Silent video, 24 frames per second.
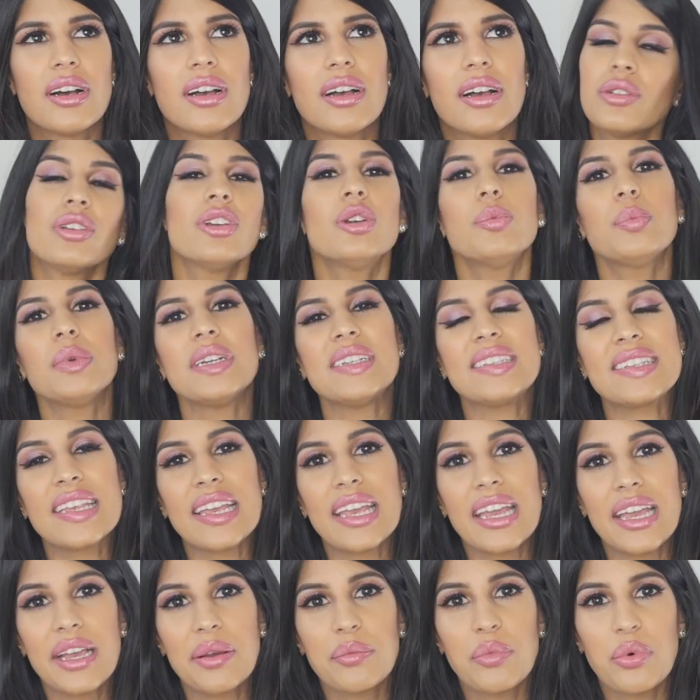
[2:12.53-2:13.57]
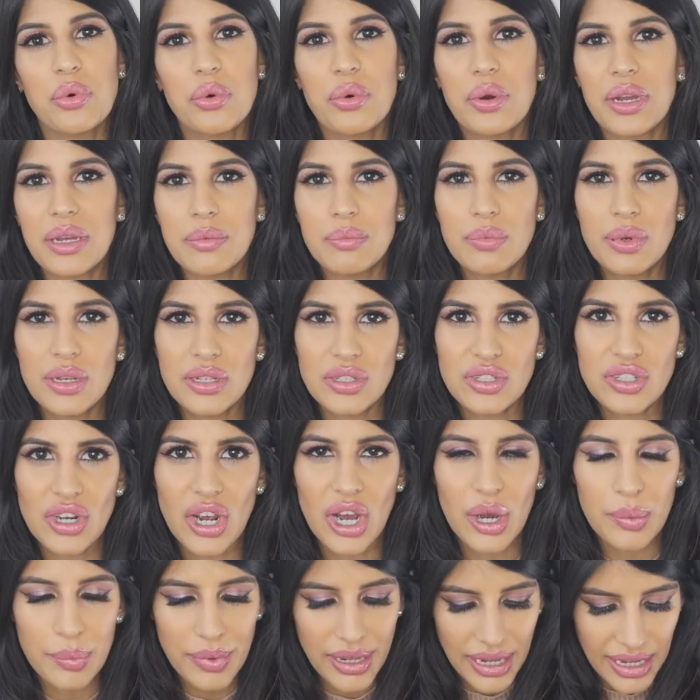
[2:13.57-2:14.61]
Will you be singing more in
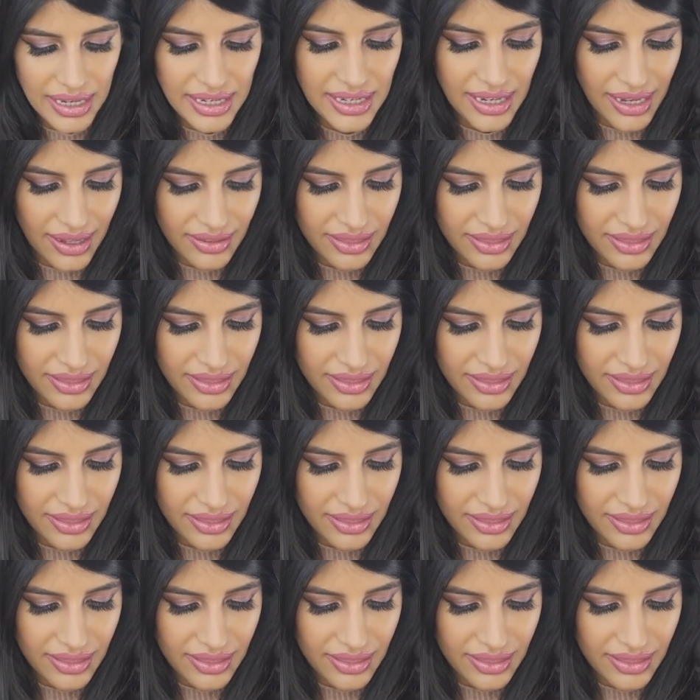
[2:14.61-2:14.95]
Punjabi?